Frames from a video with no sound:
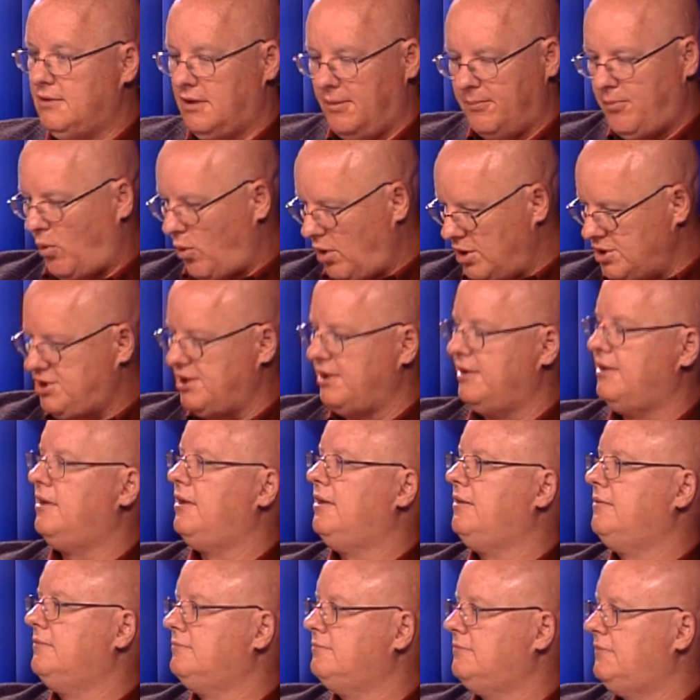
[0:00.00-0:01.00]
abortion
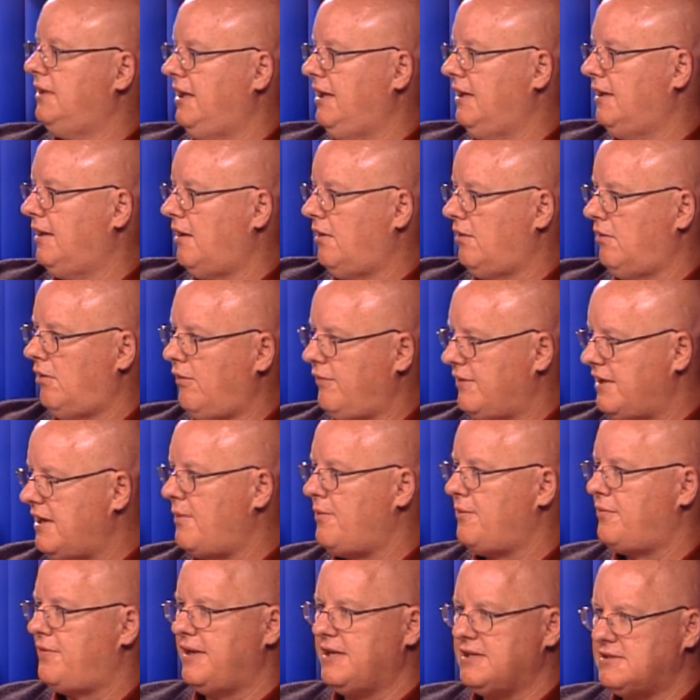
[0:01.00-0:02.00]
and, and all the
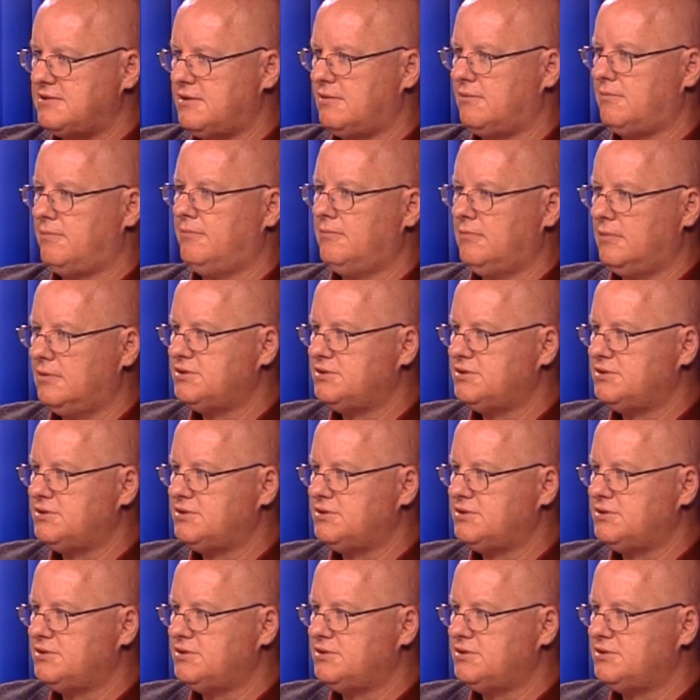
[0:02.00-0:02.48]
other things that are